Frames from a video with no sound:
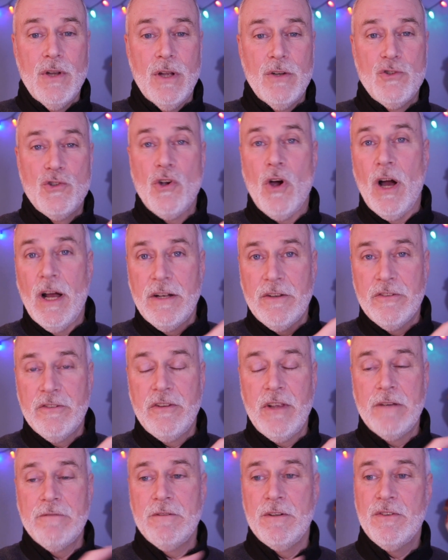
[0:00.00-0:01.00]
John
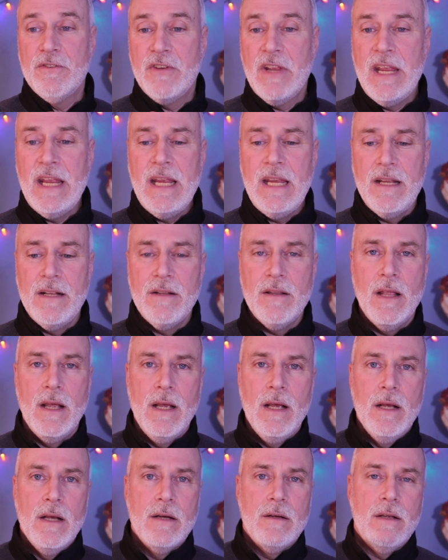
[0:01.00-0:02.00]
17,
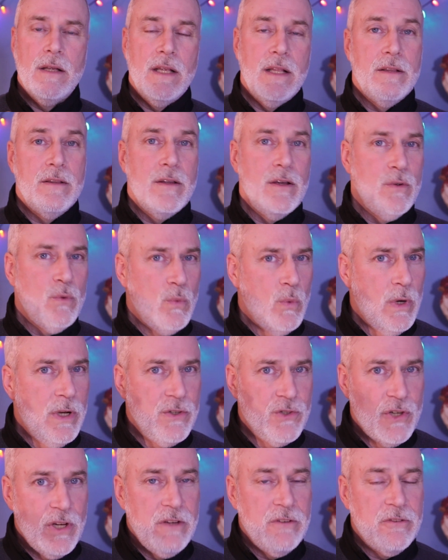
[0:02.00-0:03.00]

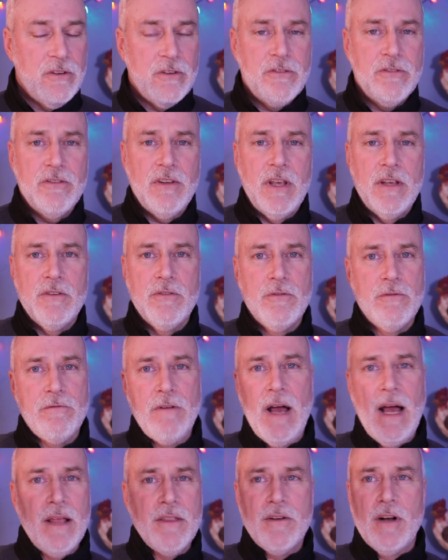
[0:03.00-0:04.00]
when Jesus says,
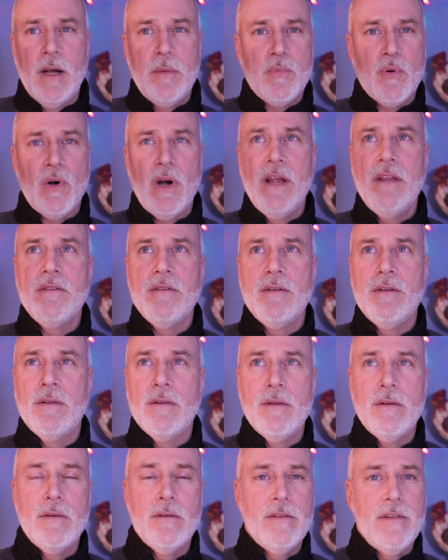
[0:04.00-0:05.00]
Father, I pray
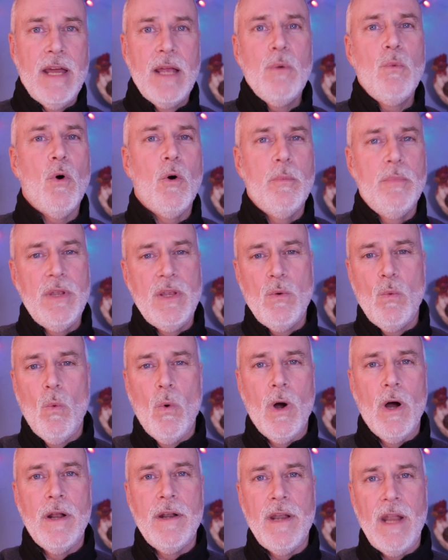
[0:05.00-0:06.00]
that they will be
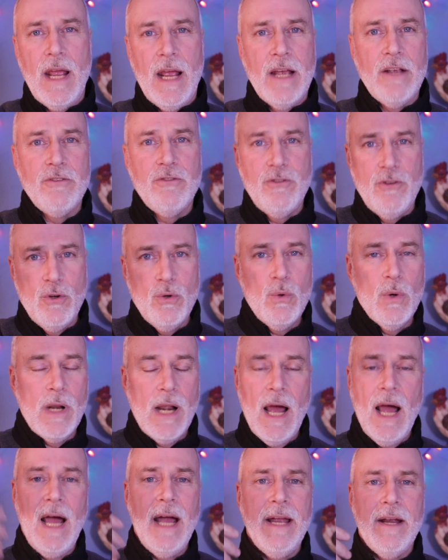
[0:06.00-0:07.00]
one as you and
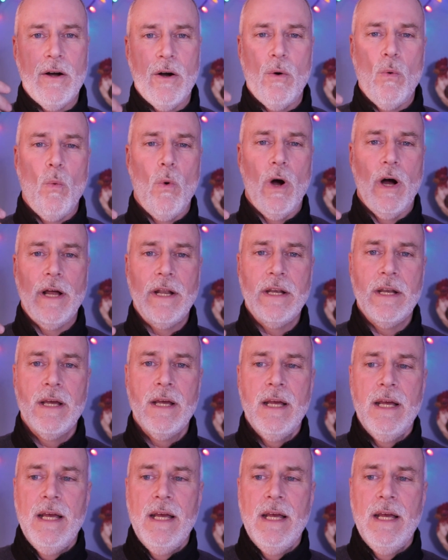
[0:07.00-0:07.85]
I are one.